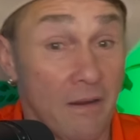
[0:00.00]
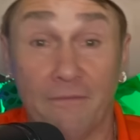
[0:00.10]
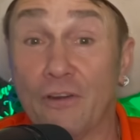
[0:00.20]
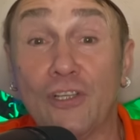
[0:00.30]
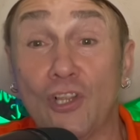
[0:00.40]

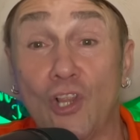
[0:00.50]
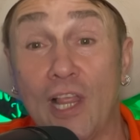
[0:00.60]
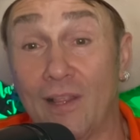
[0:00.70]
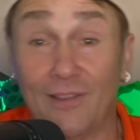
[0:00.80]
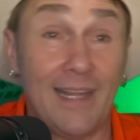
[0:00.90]
Very
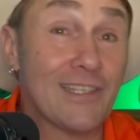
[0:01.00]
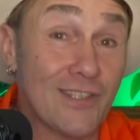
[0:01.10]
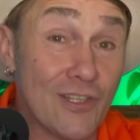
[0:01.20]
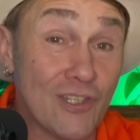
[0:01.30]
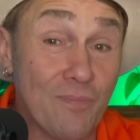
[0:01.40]
less
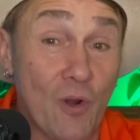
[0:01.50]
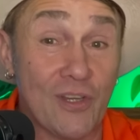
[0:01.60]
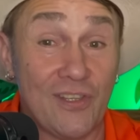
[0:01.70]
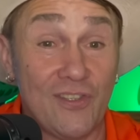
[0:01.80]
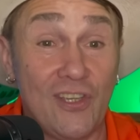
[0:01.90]
than
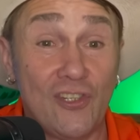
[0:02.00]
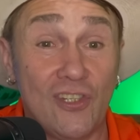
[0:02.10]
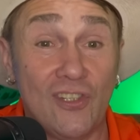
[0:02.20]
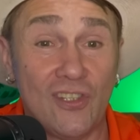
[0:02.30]
smart decisions